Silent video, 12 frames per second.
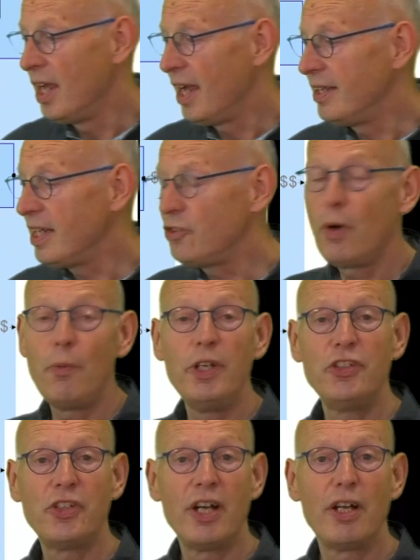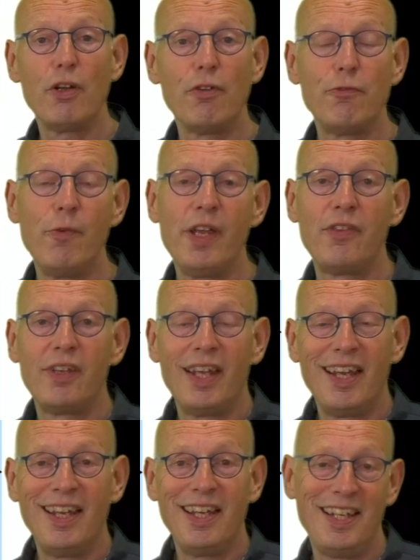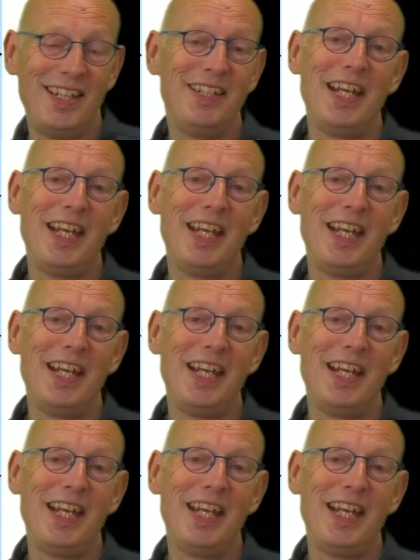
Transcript: And that's where we start off with in